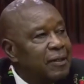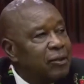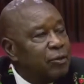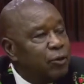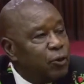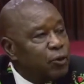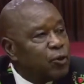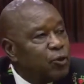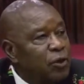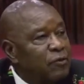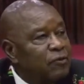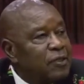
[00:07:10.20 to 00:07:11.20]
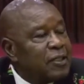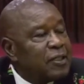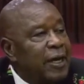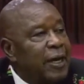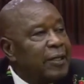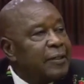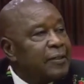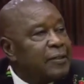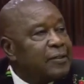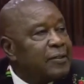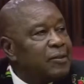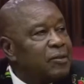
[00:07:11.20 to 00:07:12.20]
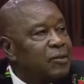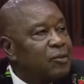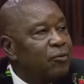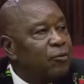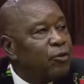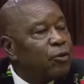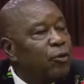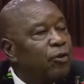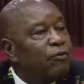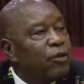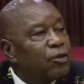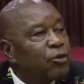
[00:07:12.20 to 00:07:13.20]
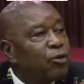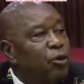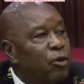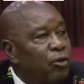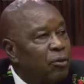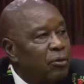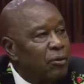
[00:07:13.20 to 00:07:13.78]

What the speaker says: Those who have decided for the overthrow